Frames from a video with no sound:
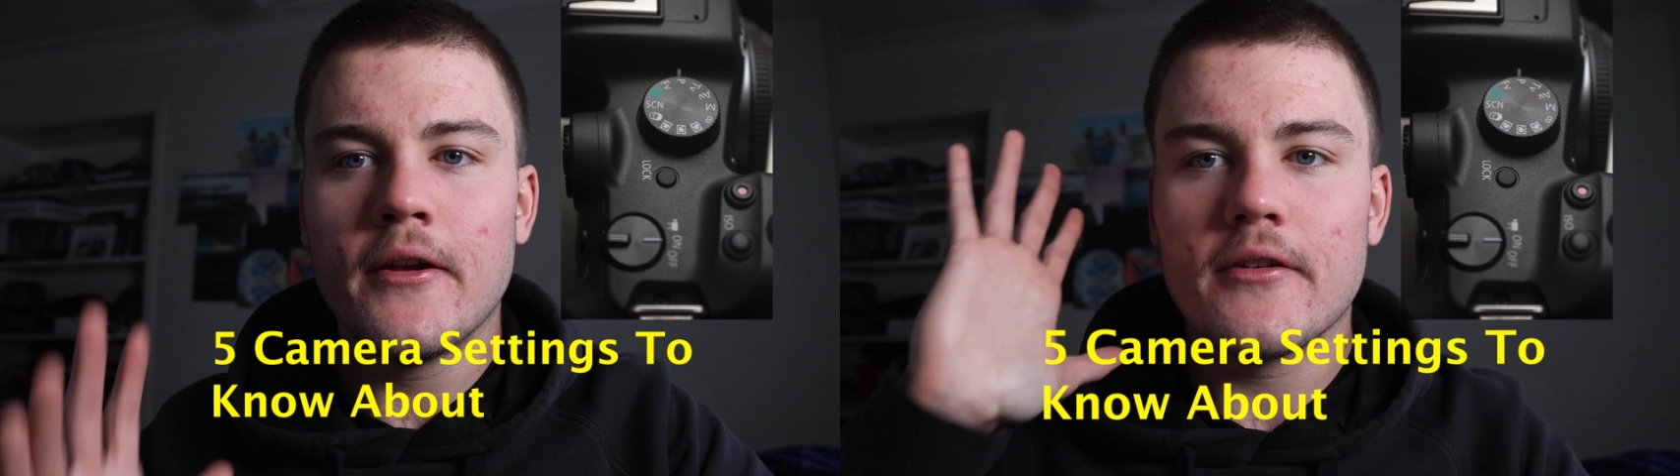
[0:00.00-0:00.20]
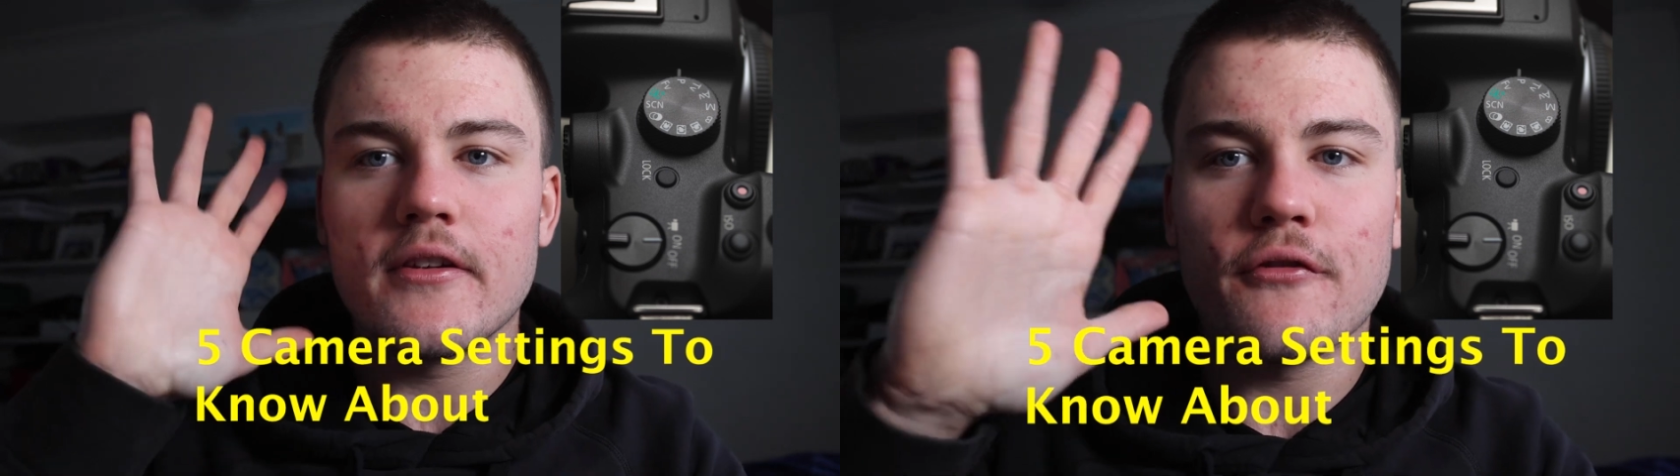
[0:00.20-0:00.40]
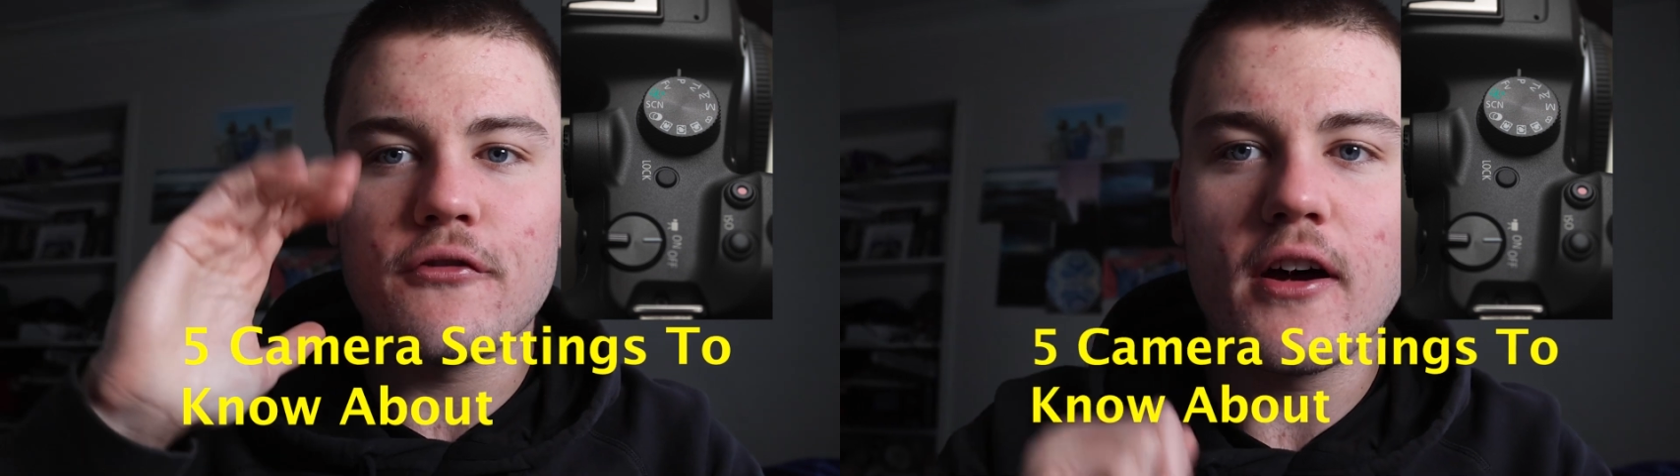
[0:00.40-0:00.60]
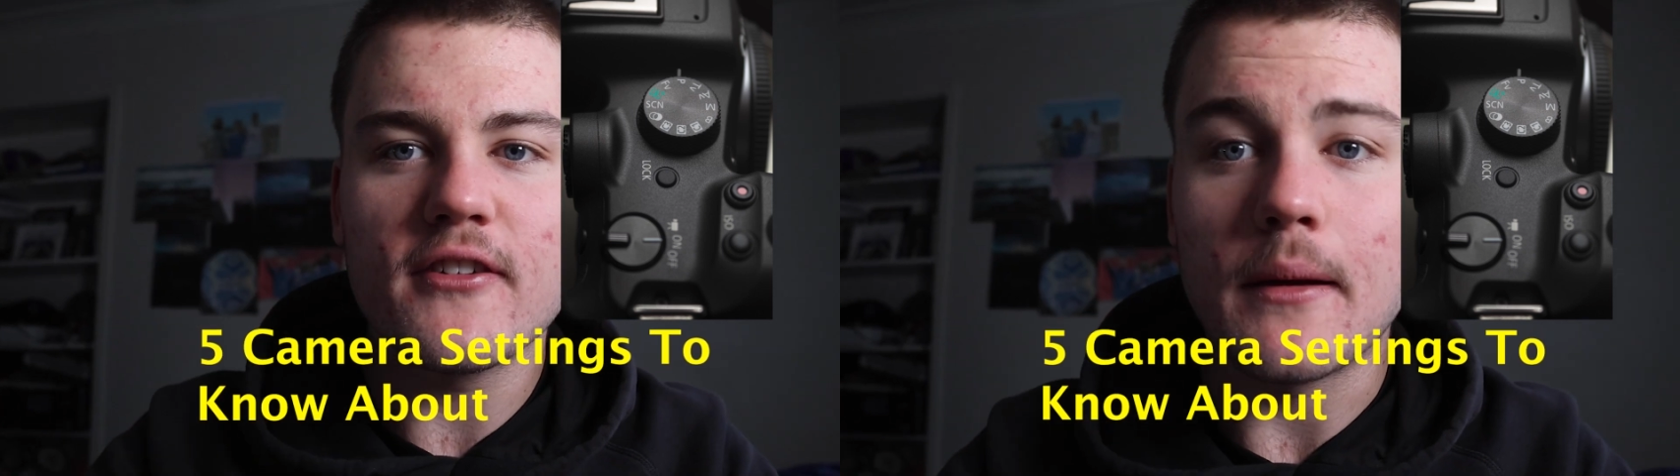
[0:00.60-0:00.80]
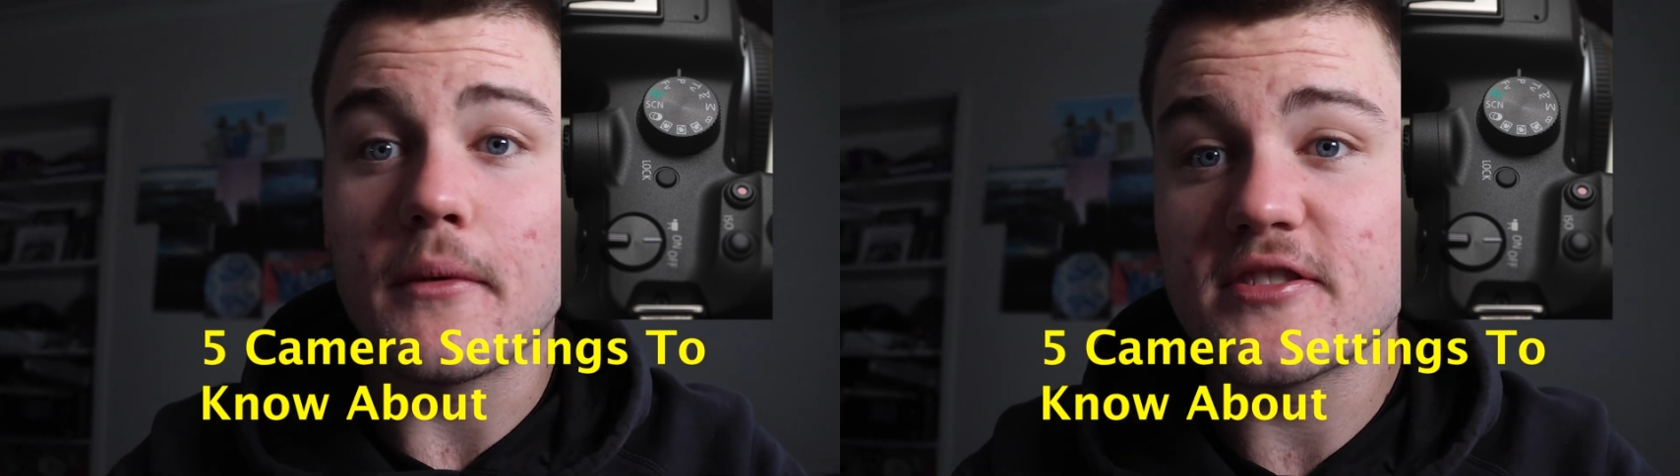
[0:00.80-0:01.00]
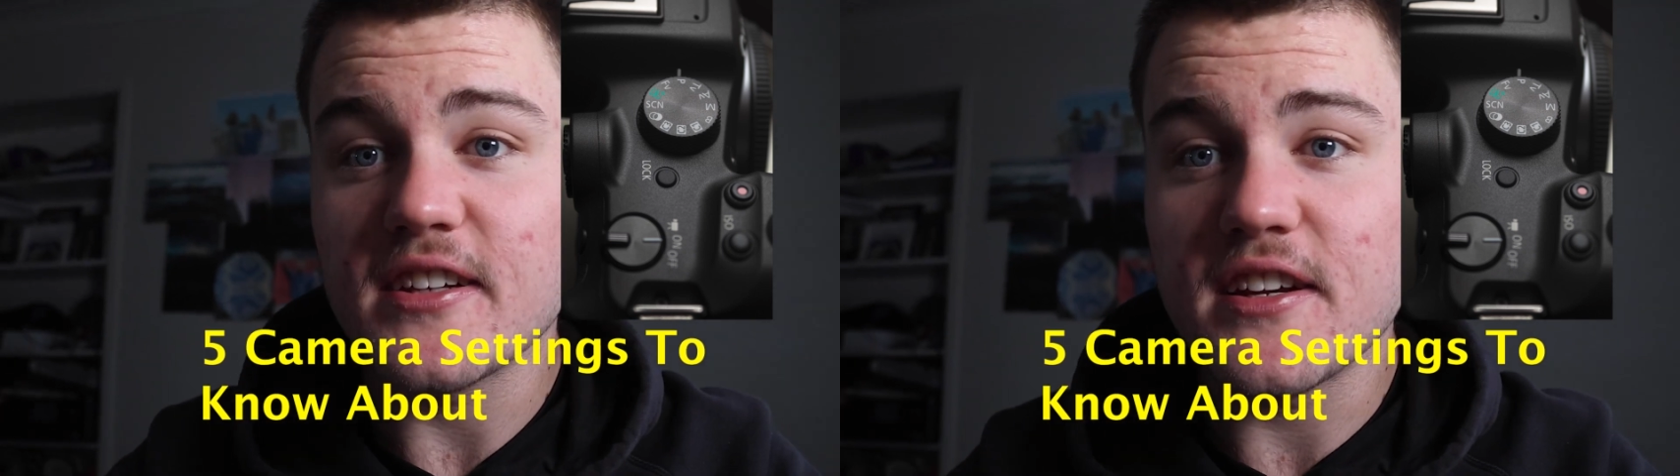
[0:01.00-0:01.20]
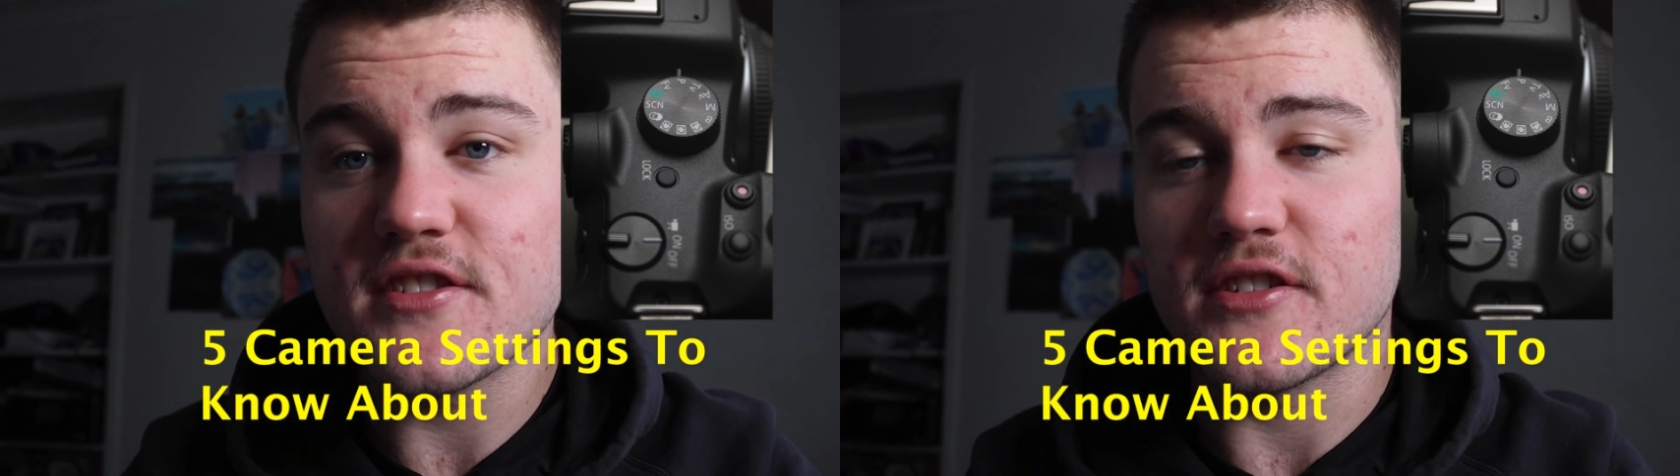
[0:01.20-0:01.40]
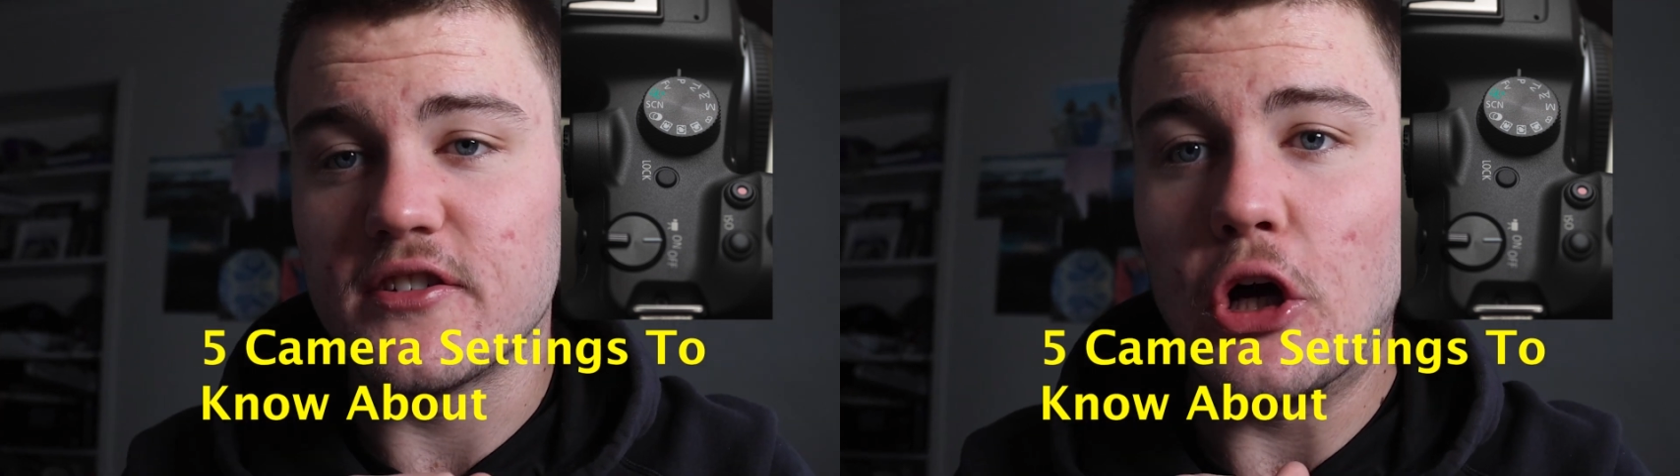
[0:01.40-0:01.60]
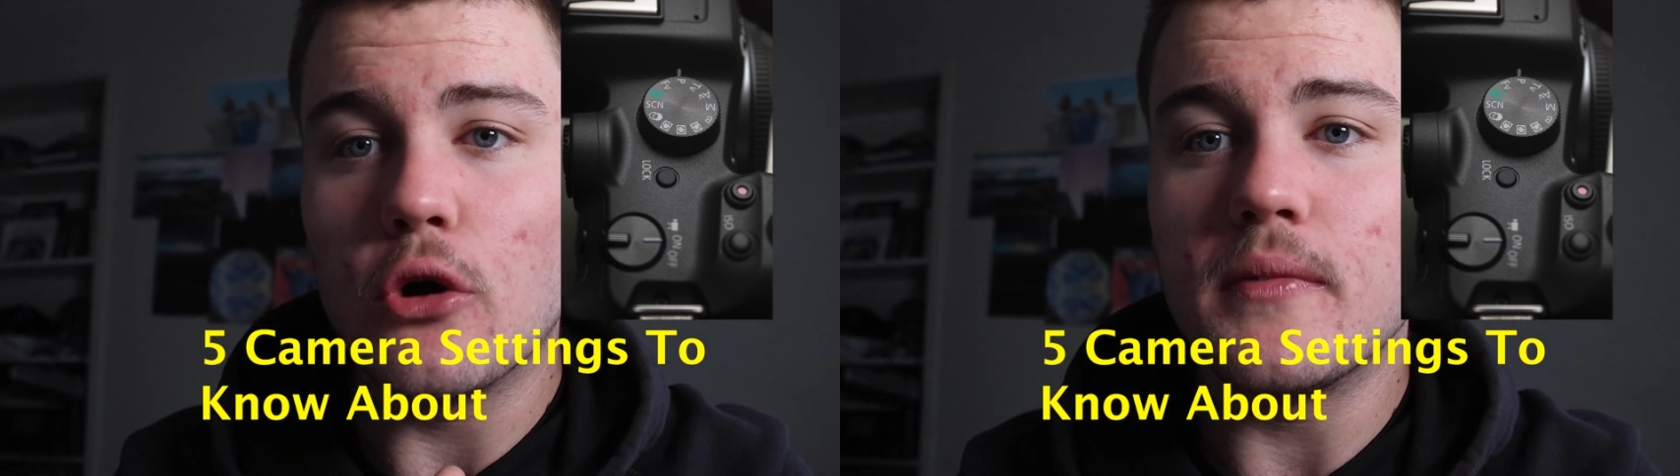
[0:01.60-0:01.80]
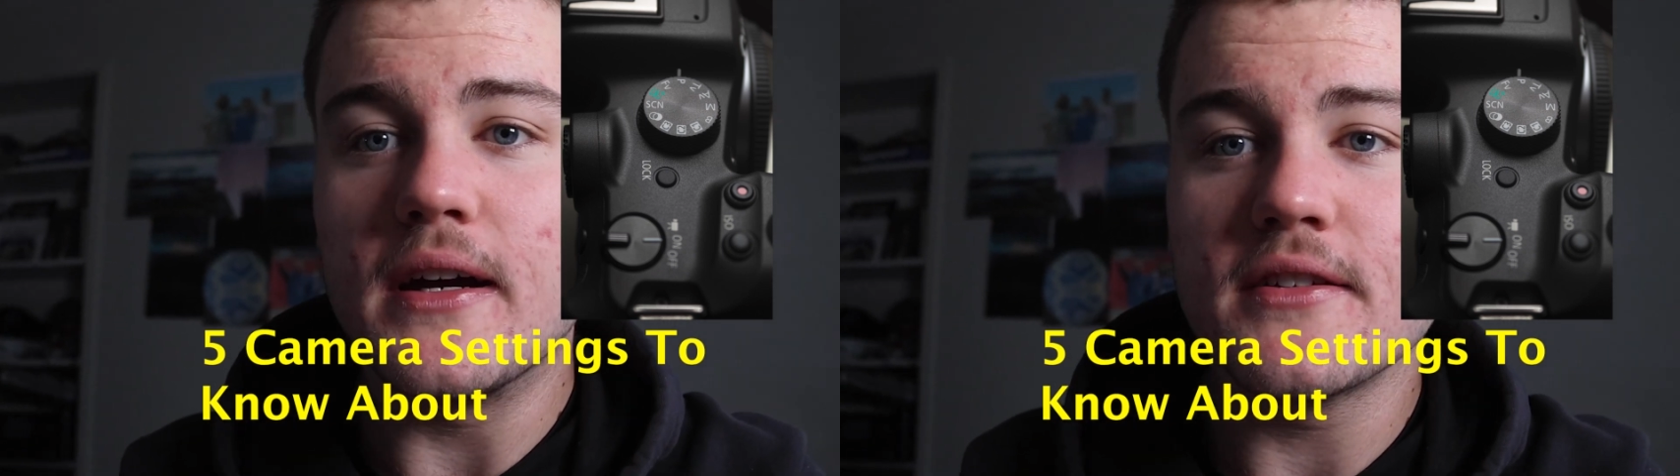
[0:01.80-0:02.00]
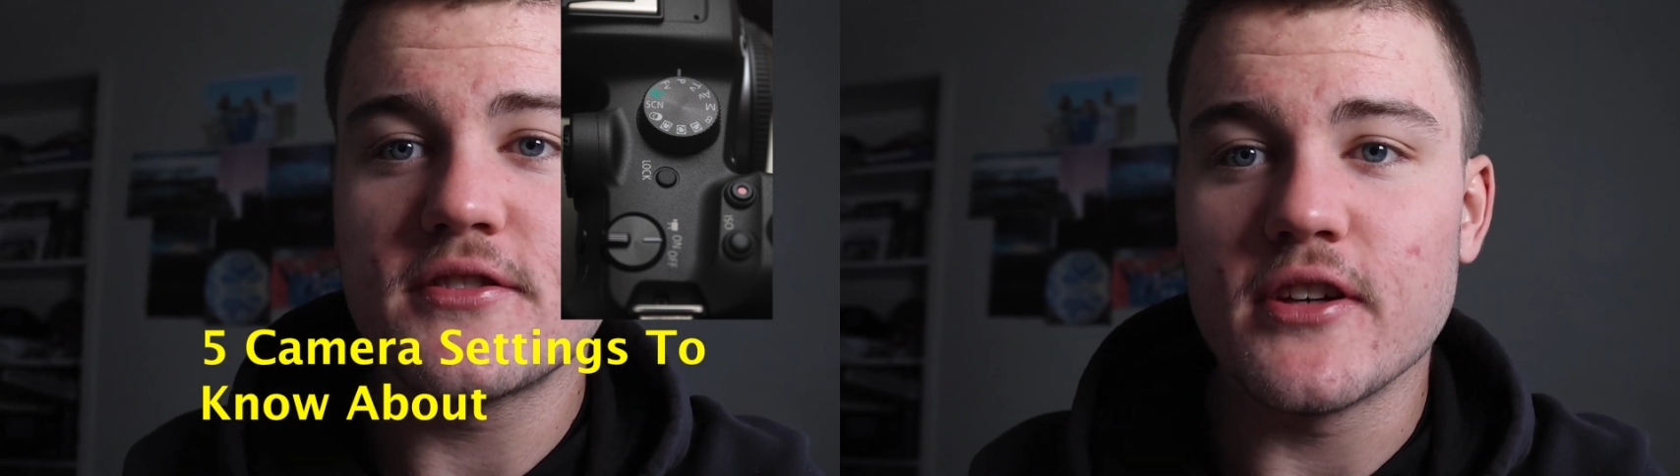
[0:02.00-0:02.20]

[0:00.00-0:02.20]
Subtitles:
So these are 5 camera settings to know about.